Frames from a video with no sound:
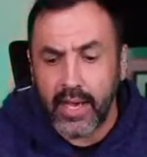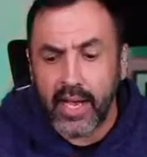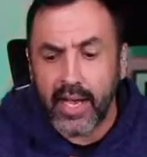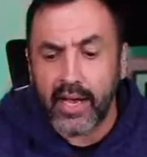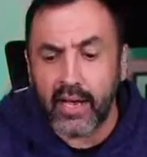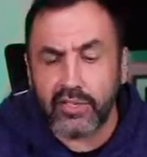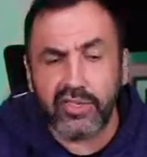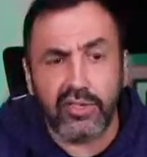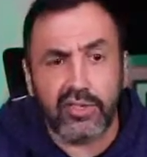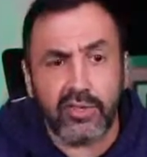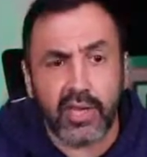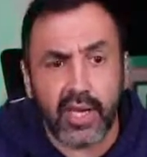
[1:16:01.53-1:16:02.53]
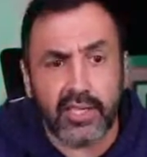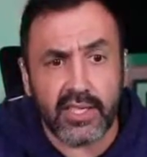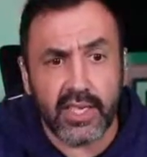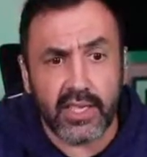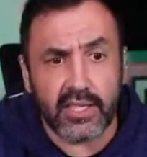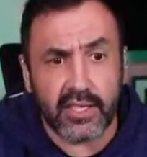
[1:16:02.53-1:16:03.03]
And also you can
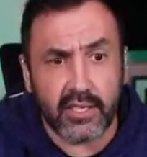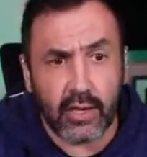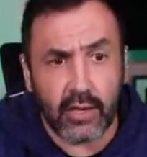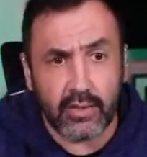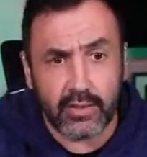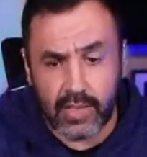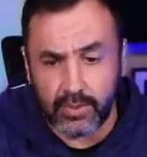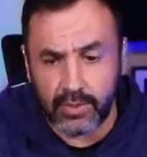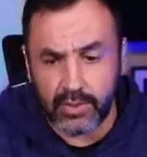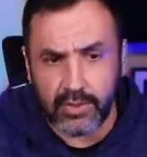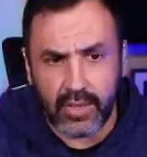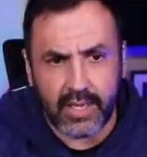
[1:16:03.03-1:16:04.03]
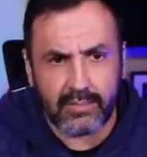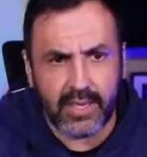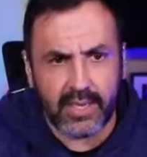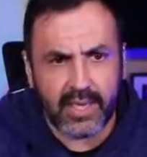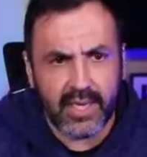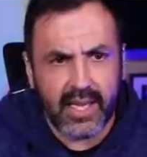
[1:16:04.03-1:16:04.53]
change the color temperature. Let
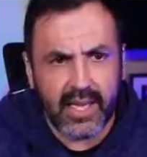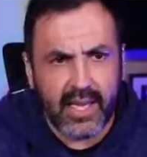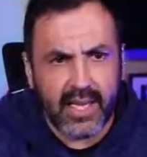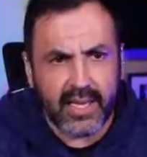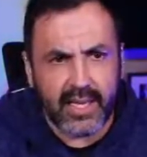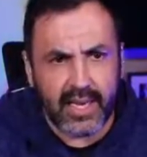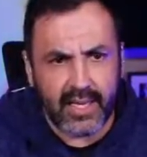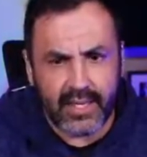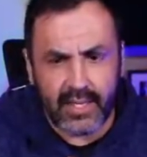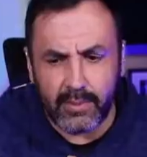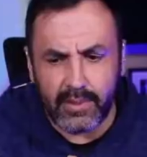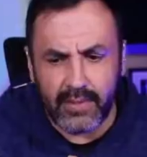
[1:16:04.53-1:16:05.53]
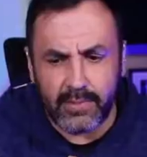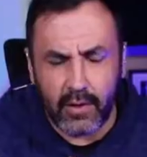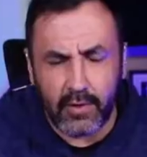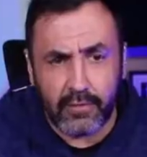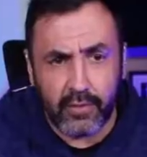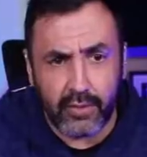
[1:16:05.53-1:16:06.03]
me get a little bit
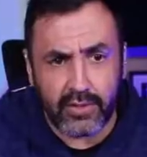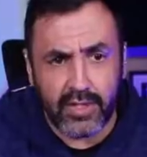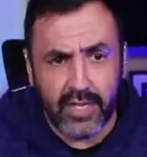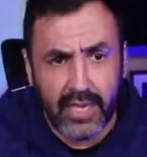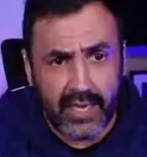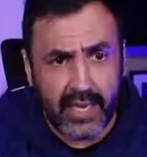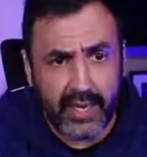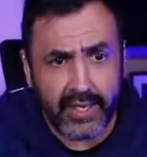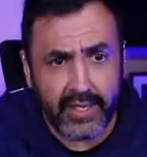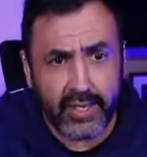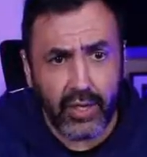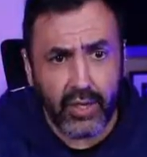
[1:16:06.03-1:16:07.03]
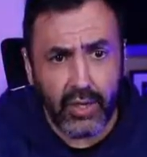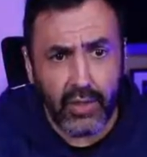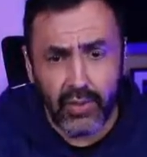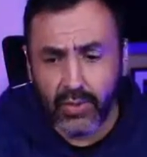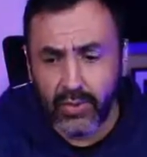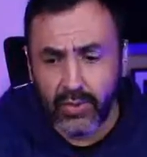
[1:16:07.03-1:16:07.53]
more frozen. Let it
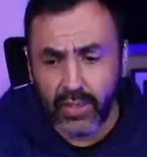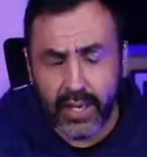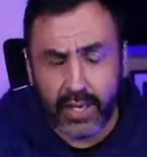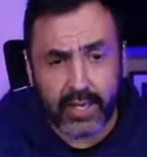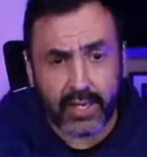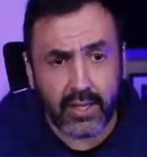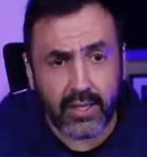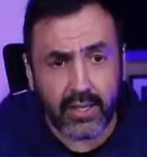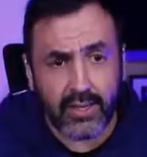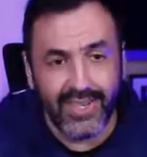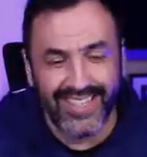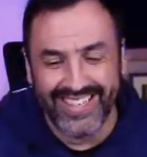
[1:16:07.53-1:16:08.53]
go, let it go.